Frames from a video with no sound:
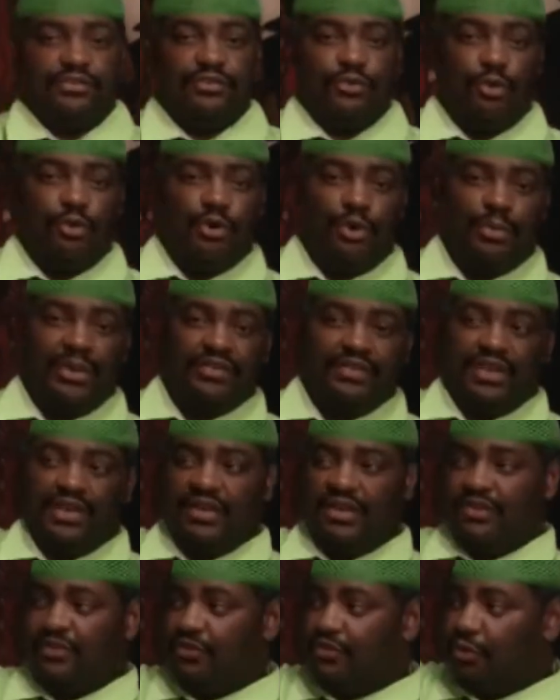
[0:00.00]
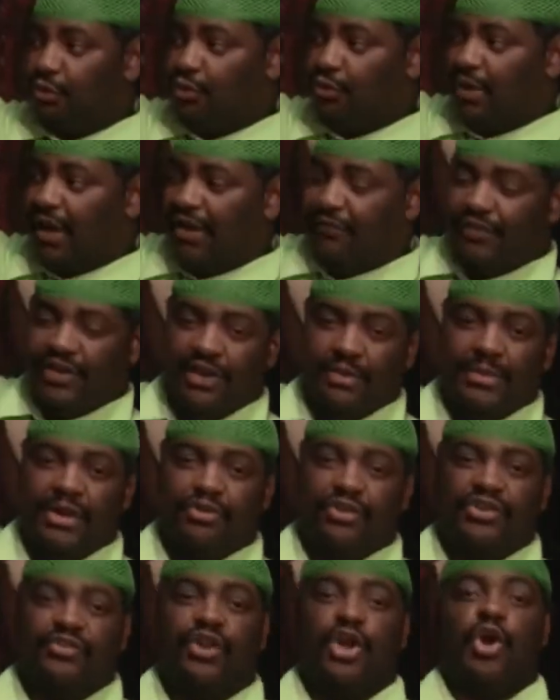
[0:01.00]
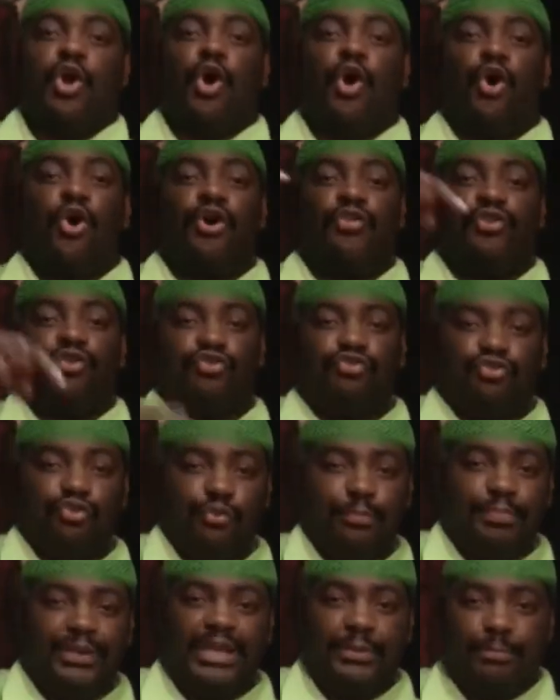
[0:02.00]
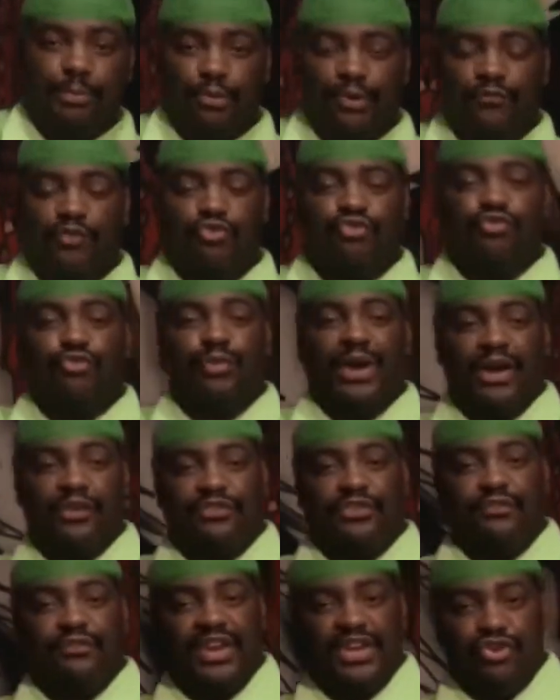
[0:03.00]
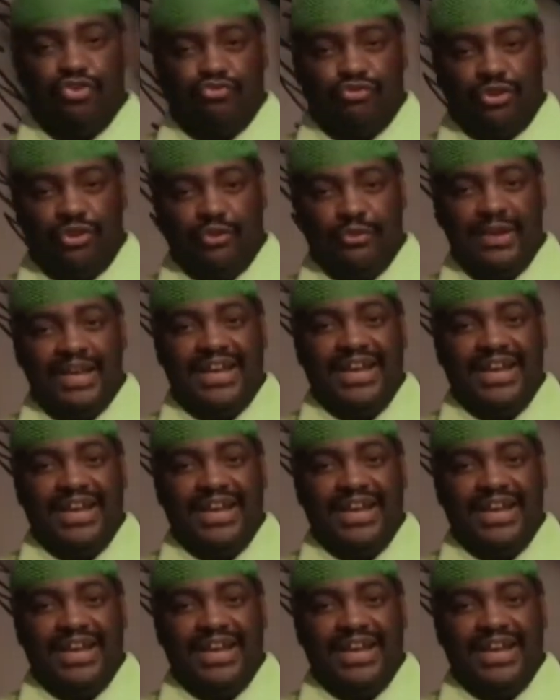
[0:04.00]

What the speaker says: the so-called West Indians, the so-called African Americans, are the true people of the true house of Israel